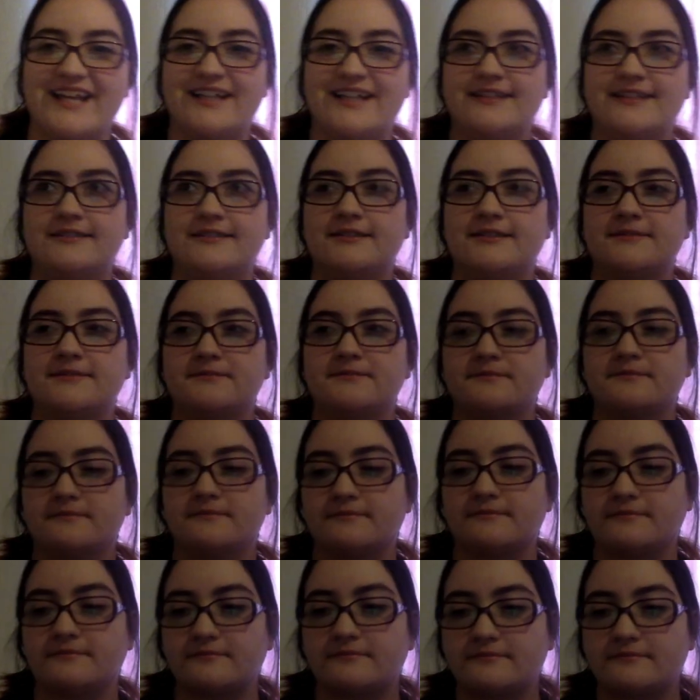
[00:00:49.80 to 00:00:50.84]
and
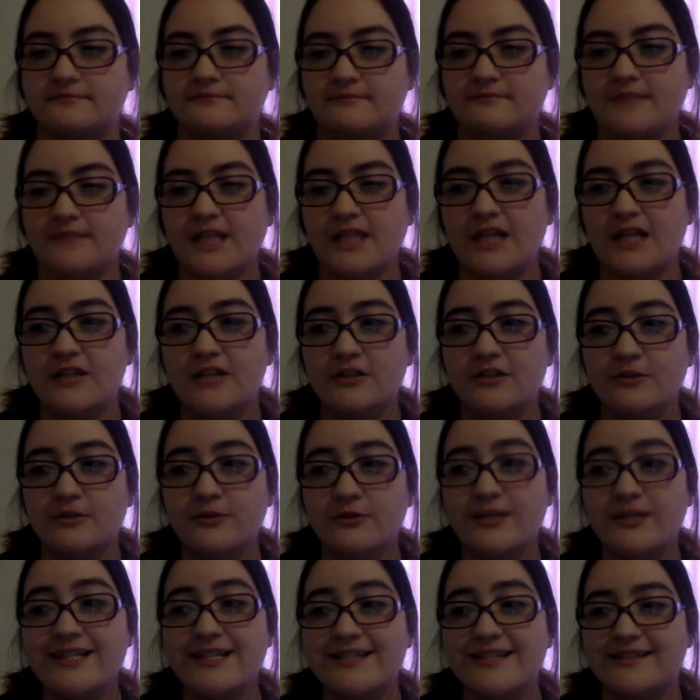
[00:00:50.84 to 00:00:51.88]

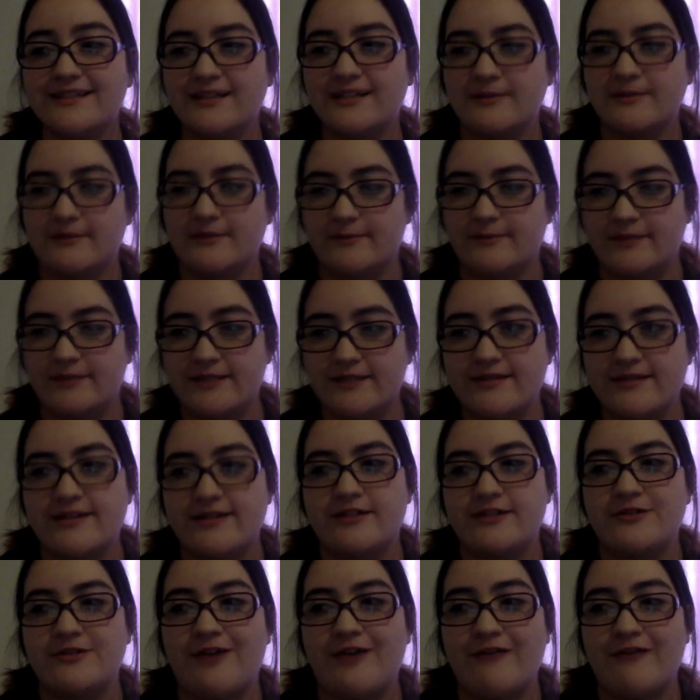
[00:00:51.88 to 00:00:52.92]
recently, what I've been
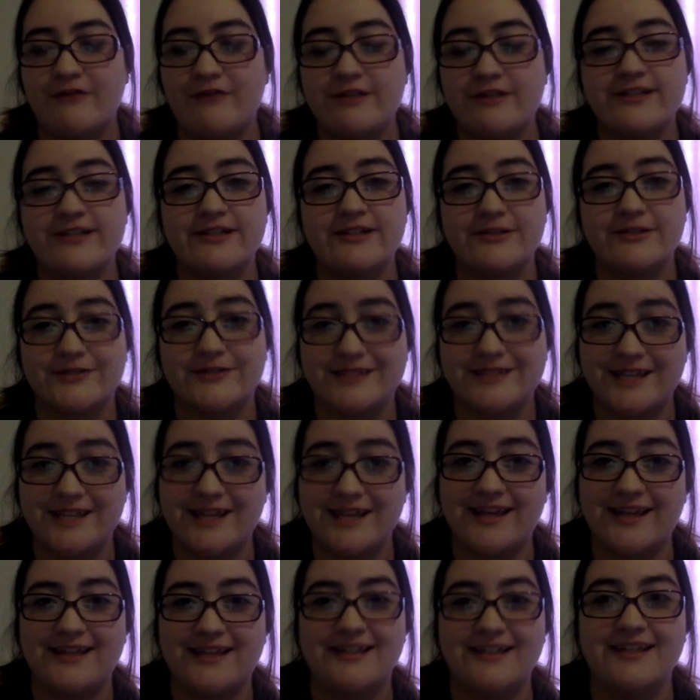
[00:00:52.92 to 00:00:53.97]
listening to every single
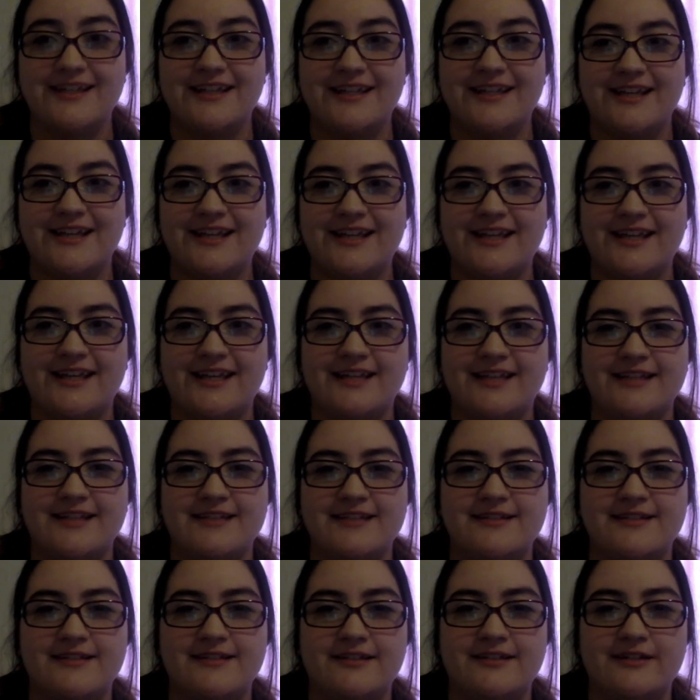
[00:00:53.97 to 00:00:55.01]
day
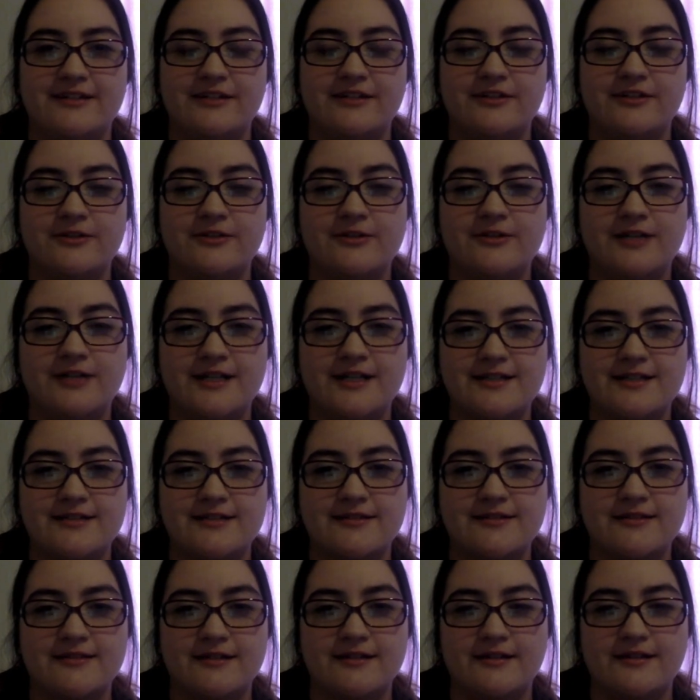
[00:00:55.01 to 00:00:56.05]
is Young
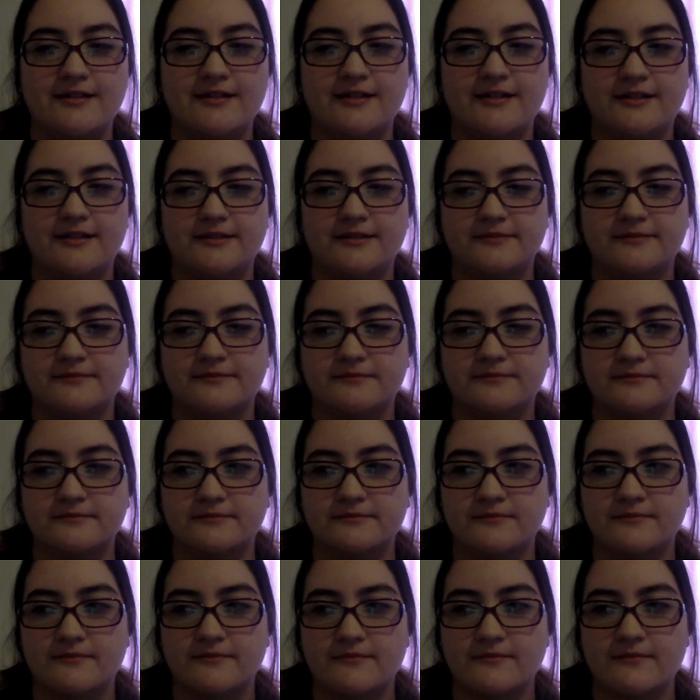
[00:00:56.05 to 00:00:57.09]
Hwa's um,
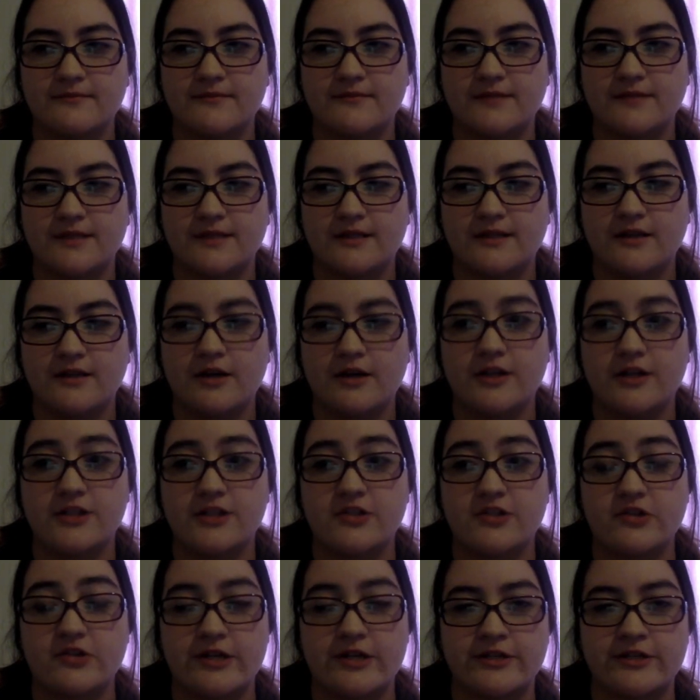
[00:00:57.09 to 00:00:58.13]

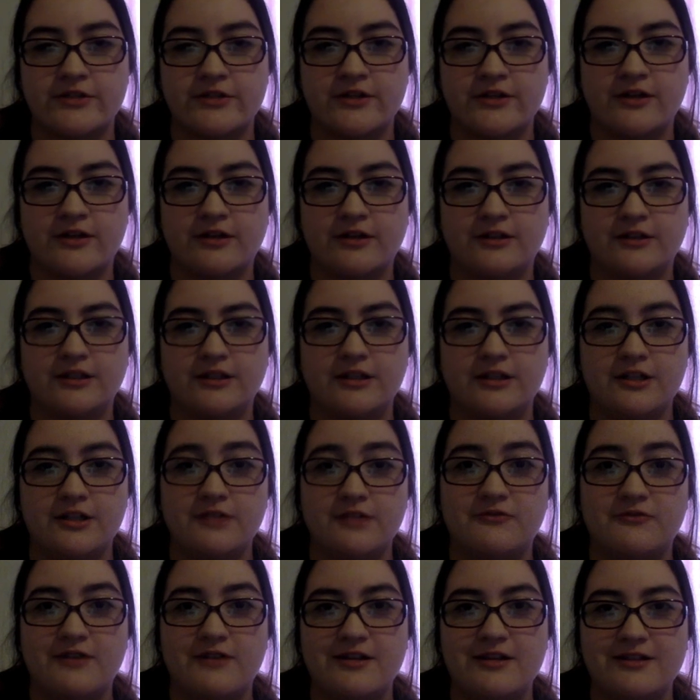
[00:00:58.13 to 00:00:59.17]
heartstring song, You
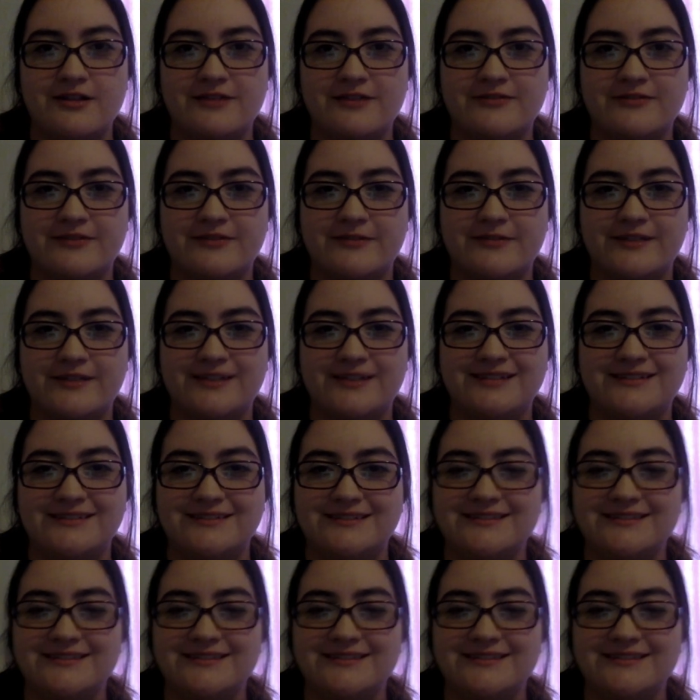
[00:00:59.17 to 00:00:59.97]
Falling For Me.